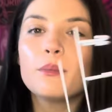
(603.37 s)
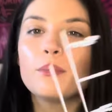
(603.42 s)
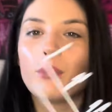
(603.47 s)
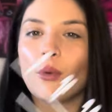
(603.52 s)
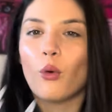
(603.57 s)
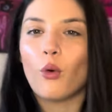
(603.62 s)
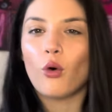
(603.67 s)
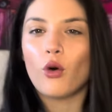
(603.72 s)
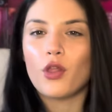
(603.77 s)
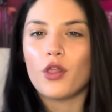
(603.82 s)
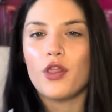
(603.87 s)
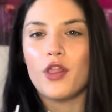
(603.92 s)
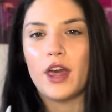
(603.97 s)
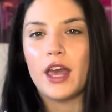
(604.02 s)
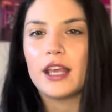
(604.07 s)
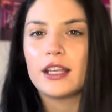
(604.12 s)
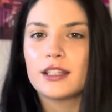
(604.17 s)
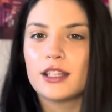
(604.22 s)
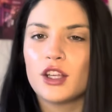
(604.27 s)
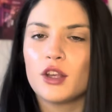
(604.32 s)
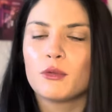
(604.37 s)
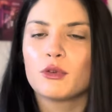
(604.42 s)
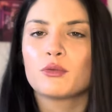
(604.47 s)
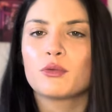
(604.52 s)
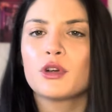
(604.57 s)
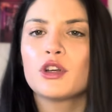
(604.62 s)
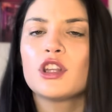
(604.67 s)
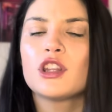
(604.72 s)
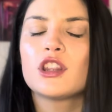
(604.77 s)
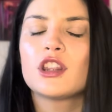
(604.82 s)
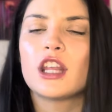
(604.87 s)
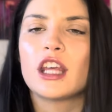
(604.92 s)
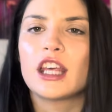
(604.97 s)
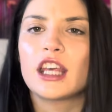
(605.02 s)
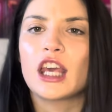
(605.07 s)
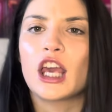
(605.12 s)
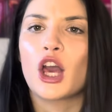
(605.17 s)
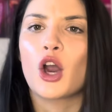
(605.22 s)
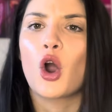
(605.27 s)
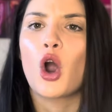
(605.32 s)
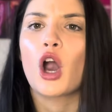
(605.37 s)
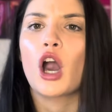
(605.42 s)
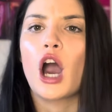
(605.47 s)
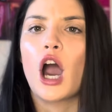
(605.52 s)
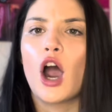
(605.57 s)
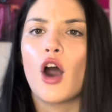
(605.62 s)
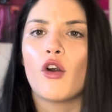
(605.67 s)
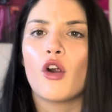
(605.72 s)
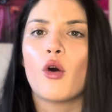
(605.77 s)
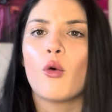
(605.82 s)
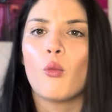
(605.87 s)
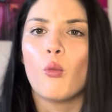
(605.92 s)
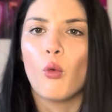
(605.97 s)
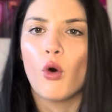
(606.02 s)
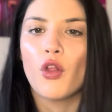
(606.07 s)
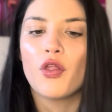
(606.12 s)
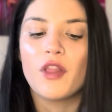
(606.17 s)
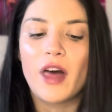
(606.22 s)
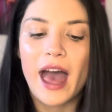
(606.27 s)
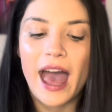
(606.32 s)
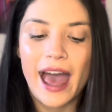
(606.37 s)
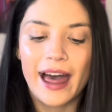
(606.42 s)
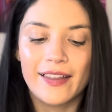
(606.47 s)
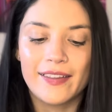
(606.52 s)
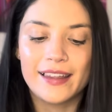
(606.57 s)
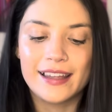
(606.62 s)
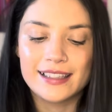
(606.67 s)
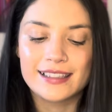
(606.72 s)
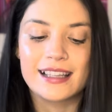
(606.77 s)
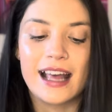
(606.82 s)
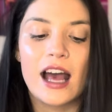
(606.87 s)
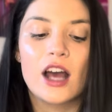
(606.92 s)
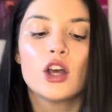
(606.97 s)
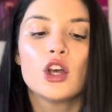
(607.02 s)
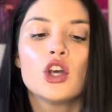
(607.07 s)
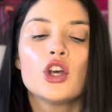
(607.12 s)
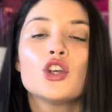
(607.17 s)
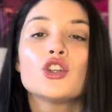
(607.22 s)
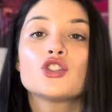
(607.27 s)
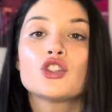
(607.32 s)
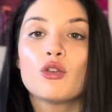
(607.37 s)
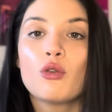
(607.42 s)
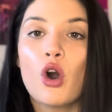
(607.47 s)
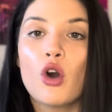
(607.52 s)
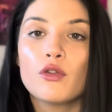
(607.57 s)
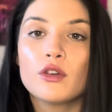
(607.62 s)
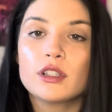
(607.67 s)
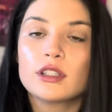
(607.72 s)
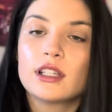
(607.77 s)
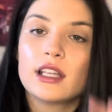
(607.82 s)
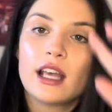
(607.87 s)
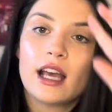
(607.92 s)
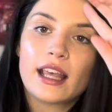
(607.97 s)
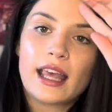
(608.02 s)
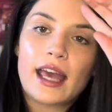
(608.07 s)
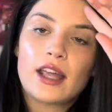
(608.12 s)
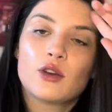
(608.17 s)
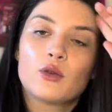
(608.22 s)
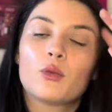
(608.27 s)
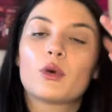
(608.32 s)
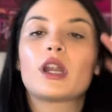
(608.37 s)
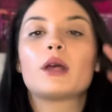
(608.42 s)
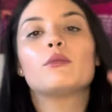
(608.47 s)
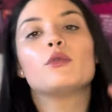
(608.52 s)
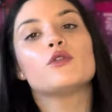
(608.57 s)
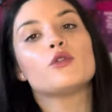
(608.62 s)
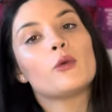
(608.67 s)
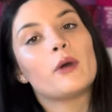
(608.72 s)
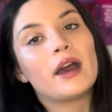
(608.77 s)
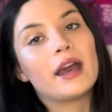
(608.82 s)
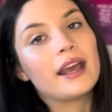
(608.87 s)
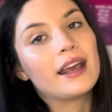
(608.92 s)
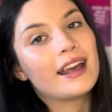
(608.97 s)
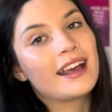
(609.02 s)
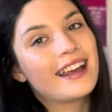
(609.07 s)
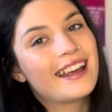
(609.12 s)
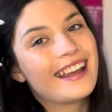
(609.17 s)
bought this and you was probably thinking, Cara, what the hell is that? So obviously, again, when I move away,